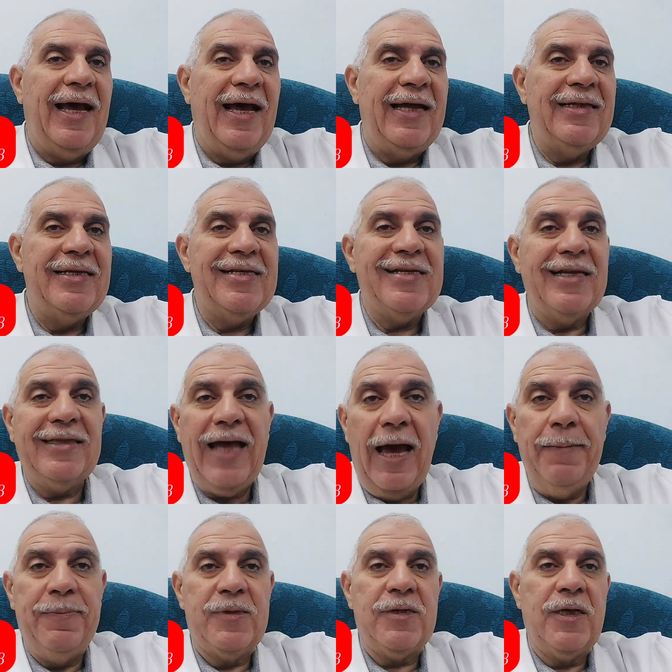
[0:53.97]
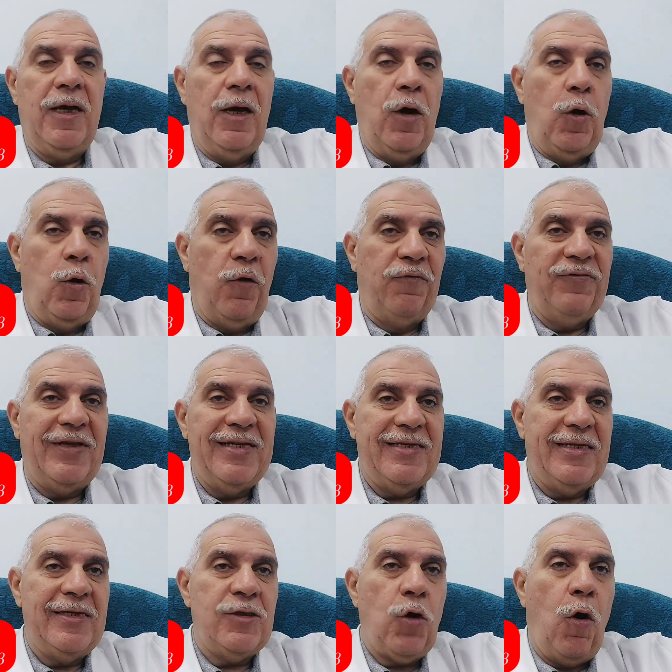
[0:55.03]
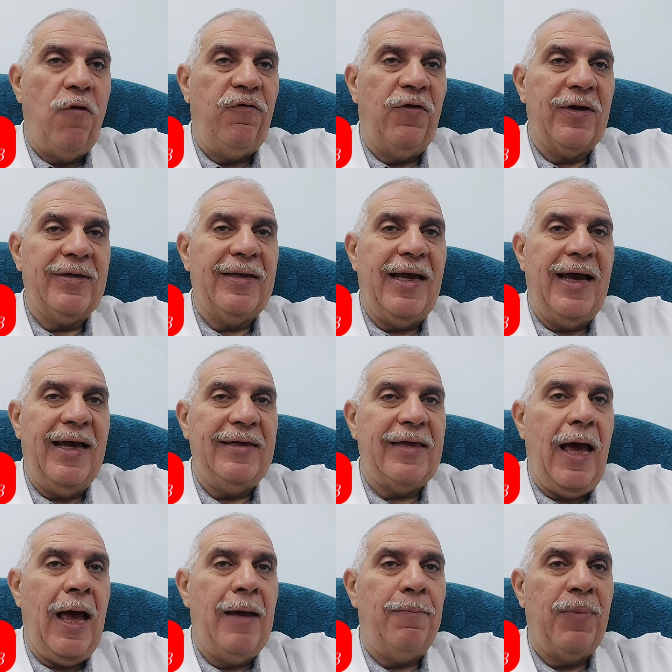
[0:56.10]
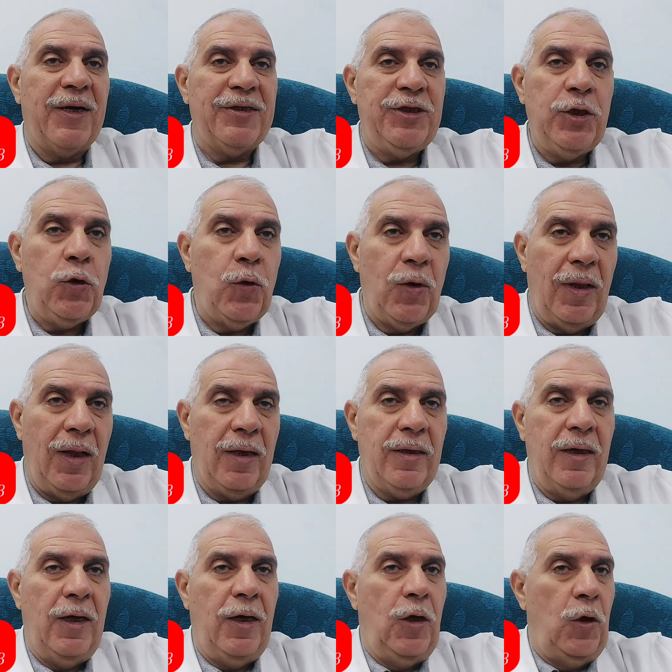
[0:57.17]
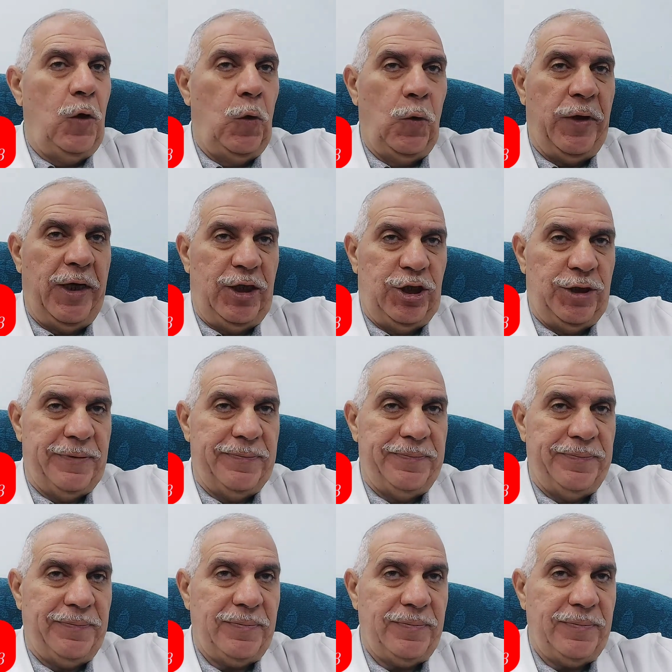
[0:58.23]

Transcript: and the types of tests offered at a particular location.